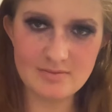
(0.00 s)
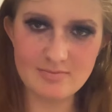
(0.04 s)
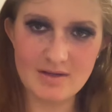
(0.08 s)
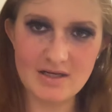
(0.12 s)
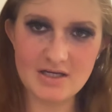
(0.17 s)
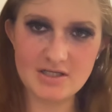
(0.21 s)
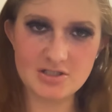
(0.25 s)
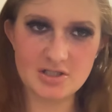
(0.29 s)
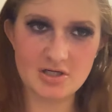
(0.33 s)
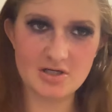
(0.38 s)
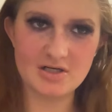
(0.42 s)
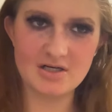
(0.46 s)

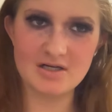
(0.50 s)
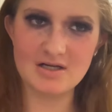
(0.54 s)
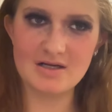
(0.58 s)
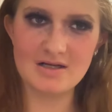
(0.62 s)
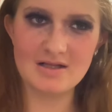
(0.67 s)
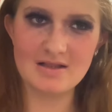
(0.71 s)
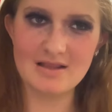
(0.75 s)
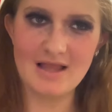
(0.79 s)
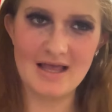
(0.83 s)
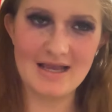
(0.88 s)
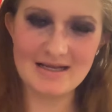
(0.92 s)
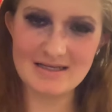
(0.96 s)
make sure to
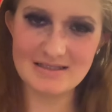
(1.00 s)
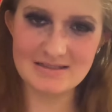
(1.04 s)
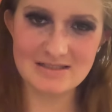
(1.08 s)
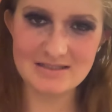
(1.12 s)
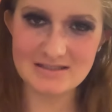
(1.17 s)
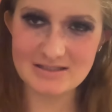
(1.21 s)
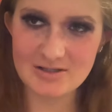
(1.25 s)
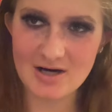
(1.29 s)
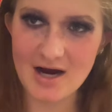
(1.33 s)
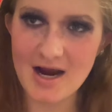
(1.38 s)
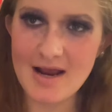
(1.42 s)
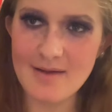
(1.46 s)
like and
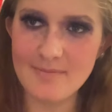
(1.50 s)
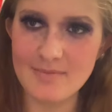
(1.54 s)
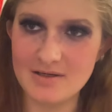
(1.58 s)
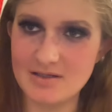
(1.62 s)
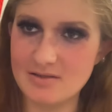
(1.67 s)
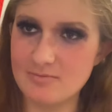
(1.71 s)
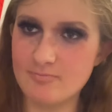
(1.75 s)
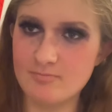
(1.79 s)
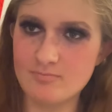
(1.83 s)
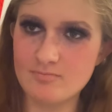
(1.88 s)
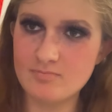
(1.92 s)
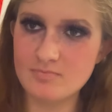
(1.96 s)
subscribe
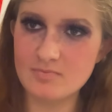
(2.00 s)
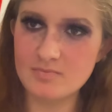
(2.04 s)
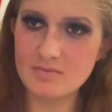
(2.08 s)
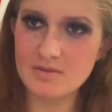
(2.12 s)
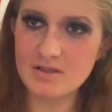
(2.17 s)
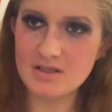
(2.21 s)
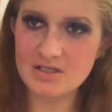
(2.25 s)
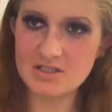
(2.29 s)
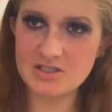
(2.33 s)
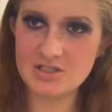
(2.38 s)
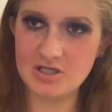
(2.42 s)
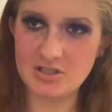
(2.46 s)
and
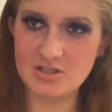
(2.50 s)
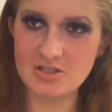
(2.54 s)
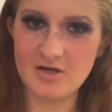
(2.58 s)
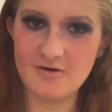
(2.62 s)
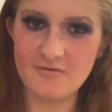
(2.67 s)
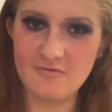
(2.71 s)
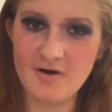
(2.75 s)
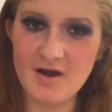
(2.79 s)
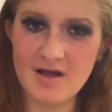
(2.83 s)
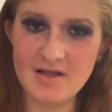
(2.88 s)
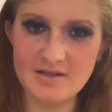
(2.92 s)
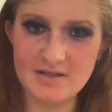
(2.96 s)
share it to
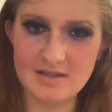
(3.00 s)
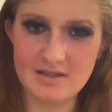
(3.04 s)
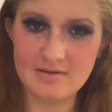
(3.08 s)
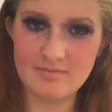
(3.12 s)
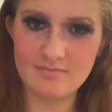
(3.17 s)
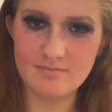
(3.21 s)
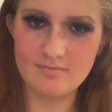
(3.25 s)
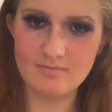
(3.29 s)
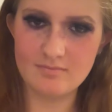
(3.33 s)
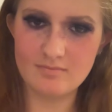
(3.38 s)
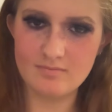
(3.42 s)
a friend.